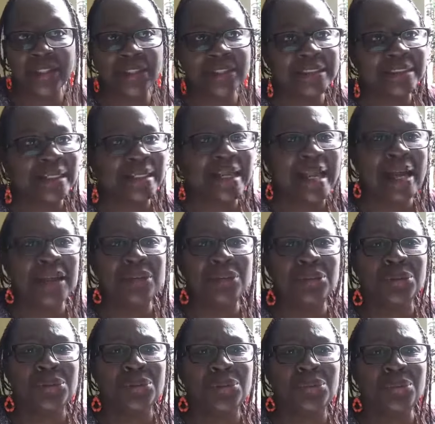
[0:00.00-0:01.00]
doesn't allow you
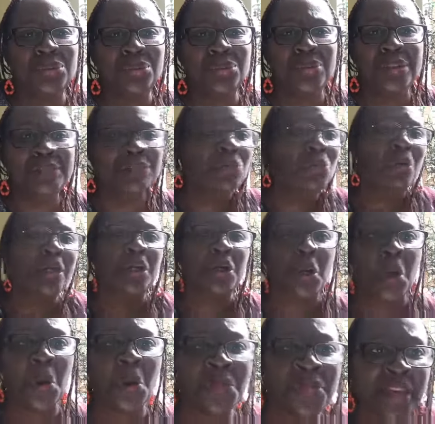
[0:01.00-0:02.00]
to even want to
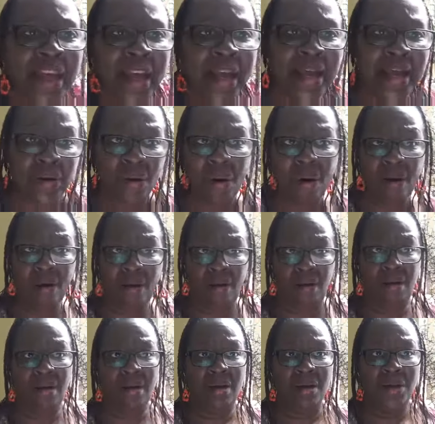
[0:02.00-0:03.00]
go there at
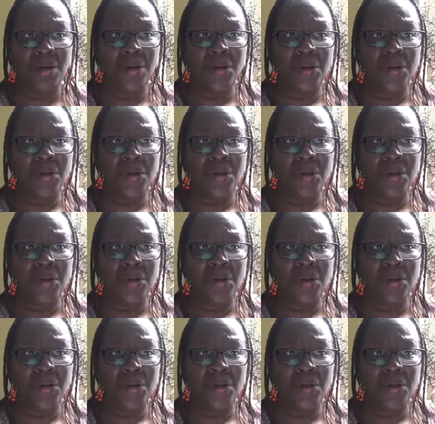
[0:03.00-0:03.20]
all.